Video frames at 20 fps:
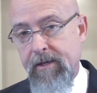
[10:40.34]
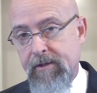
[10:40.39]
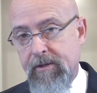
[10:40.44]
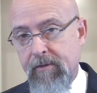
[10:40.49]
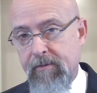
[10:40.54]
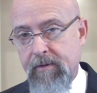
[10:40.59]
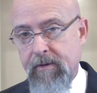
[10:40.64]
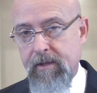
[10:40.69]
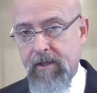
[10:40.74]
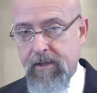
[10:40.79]
So
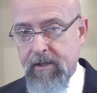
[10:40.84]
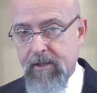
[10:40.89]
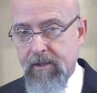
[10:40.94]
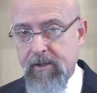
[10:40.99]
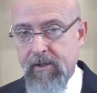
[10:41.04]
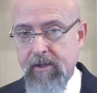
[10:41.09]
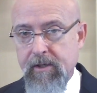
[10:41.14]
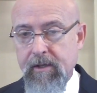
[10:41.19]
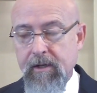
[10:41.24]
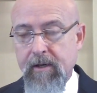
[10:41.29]
this
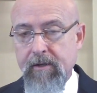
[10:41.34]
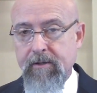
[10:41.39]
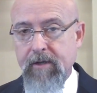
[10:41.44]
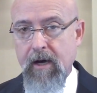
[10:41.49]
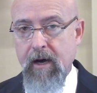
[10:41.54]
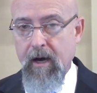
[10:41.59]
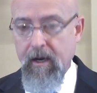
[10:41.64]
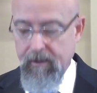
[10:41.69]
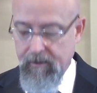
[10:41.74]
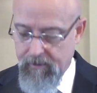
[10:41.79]
is a
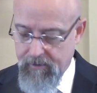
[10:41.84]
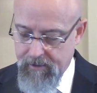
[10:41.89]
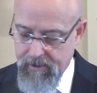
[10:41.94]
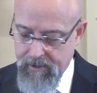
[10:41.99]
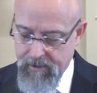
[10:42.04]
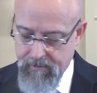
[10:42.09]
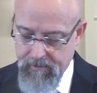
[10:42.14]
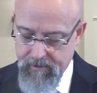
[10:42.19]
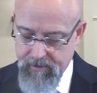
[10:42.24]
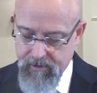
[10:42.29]
toddler
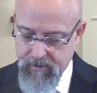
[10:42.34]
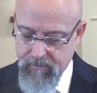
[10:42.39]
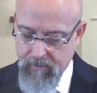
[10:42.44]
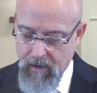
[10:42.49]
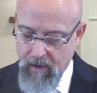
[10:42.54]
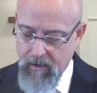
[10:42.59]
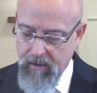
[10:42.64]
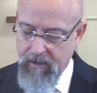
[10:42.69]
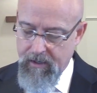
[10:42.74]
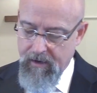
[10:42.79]
here. This is
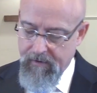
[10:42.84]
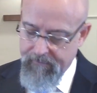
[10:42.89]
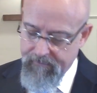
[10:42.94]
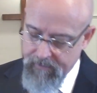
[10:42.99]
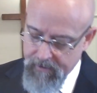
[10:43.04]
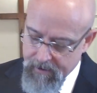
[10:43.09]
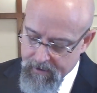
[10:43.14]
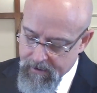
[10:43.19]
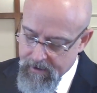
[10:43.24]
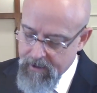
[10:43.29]
small enough
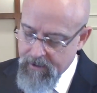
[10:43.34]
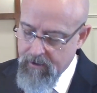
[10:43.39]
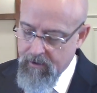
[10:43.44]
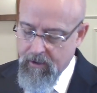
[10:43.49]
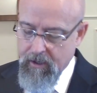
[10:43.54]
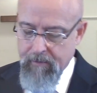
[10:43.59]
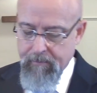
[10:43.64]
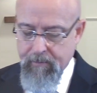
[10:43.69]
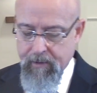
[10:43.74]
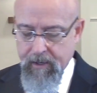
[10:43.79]
you
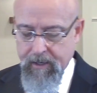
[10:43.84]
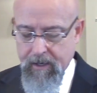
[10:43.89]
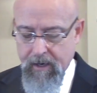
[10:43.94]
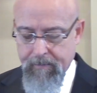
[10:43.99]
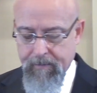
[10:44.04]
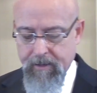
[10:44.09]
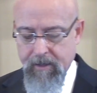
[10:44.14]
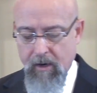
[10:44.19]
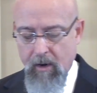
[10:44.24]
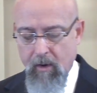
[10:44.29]
can pick
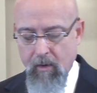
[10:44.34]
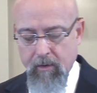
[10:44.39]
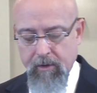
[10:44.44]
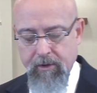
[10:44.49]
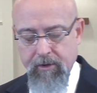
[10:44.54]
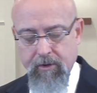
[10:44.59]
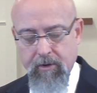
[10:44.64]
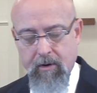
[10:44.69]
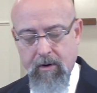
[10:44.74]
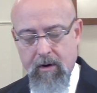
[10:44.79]
up and hold
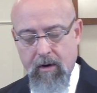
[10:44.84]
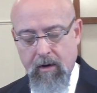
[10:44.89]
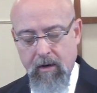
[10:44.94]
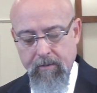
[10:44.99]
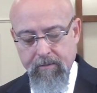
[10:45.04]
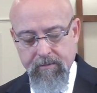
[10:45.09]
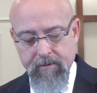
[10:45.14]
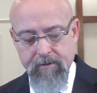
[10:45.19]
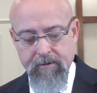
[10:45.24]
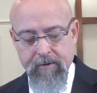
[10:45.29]
in your
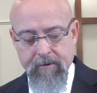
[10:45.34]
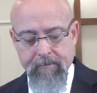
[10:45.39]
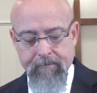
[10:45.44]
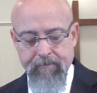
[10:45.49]
arms.